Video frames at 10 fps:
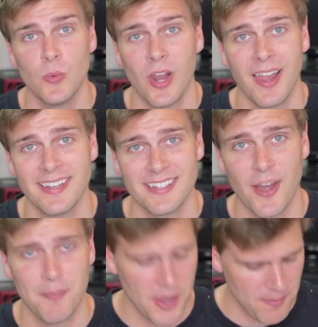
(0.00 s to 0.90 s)
will end
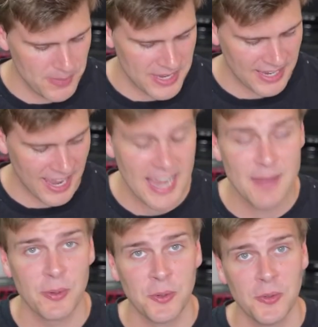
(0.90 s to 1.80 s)
up being
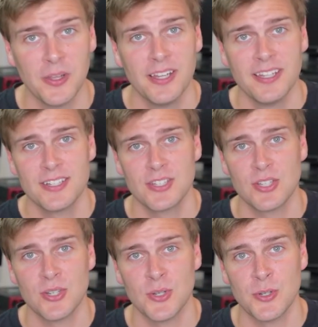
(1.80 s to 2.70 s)
able
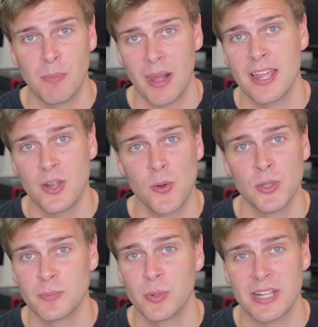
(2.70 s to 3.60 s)
to play
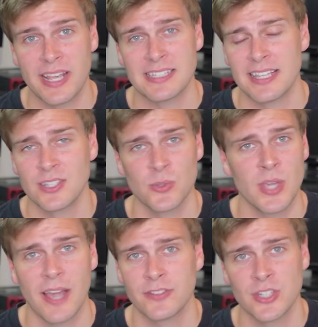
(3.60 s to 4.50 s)
chords pretty easily because all you
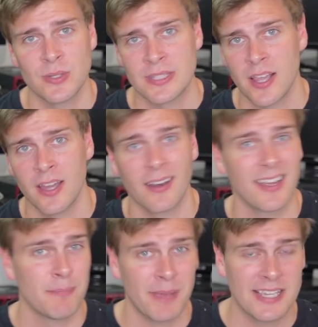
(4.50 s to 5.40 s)
have to do is learn
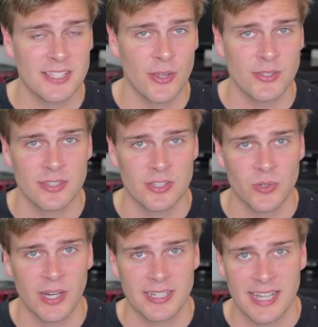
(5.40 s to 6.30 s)
like bass notes and the
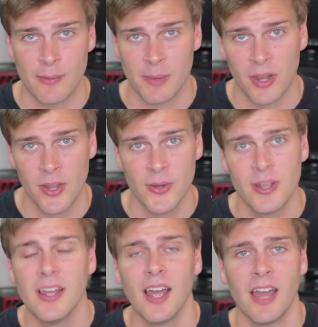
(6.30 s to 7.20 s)
string down below
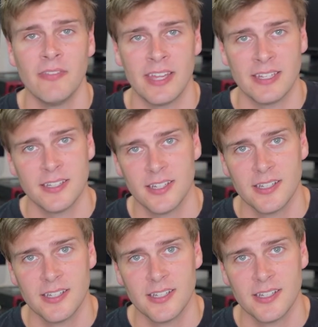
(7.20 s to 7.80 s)
and then